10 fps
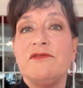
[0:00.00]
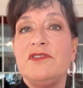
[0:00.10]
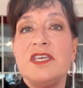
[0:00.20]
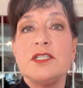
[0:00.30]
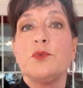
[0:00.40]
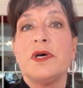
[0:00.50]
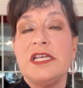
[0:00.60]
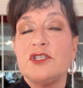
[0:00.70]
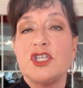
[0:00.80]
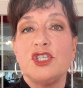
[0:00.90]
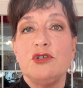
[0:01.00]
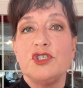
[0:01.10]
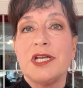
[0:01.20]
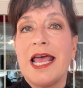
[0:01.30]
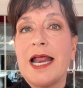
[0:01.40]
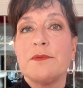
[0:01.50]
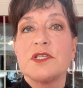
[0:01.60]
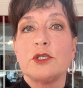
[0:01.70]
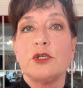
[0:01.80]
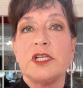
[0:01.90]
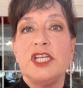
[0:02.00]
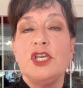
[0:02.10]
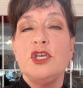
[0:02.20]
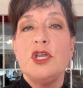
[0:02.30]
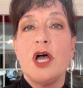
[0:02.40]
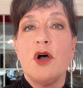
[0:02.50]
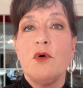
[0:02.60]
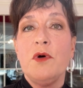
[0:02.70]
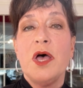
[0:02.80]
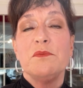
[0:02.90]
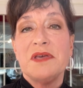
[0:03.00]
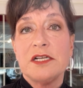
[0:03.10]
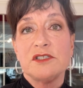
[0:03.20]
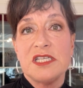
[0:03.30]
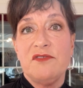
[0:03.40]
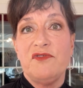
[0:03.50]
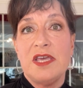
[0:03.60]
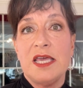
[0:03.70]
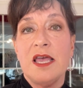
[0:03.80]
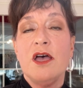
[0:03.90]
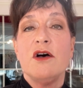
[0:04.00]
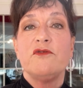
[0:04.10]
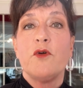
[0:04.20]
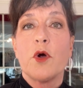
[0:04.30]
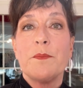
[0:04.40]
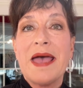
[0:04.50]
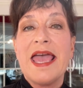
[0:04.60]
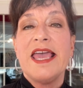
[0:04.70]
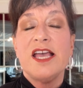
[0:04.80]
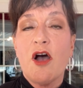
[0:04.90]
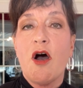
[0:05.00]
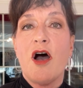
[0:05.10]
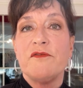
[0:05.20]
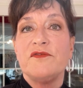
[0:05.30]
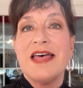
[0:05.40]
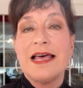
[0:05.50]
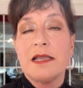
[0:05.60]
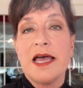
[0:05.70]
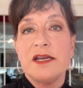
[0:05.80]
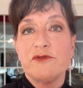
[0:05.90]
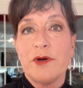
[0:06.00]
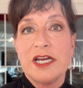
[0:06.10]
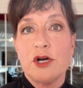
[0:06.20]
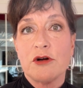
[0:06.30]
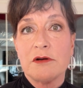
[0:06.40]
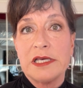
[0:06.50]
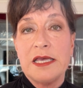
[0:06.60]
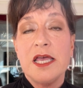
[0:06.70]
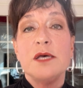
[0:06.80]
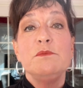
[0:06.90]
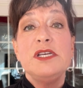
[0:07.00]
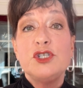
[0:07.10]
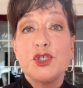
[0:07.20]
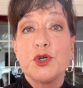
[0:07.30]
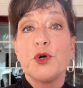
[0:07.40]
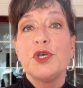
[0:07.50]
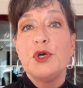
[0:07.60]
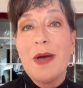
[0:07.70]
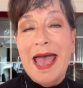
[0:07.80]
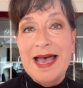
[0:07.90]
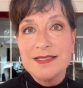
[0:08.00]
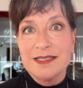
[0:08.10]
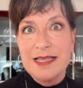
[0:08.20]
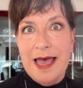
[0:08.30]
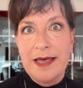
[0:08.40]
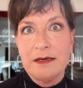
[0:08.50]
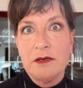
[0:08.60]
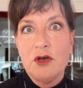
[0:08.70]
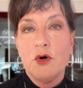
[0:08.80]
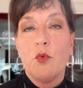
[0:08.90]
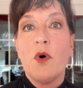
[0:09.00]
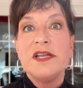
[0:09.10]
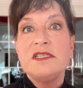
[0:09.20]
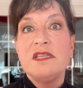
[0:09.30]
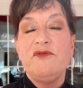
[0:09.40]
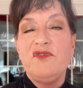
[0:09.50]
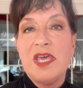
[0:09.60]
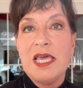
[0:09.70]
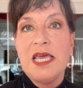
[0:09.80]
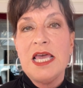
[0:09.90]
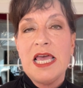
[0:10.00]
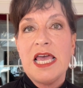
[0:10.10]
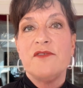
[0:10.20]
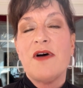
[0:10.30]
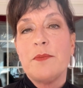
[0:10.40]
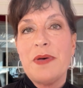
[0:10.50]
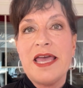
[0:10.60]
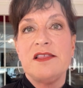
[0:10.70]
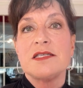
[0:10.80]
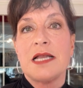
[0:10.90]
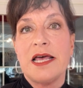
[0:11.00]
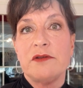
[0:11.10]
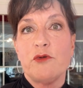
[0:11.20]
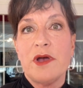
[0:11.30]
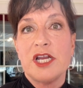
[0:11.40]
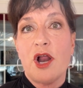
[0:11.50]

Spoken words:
this one institution had absolutely no penalty fee for paying off that line of credit early. Be sure you ask that. What is the fee if I pay this line of credit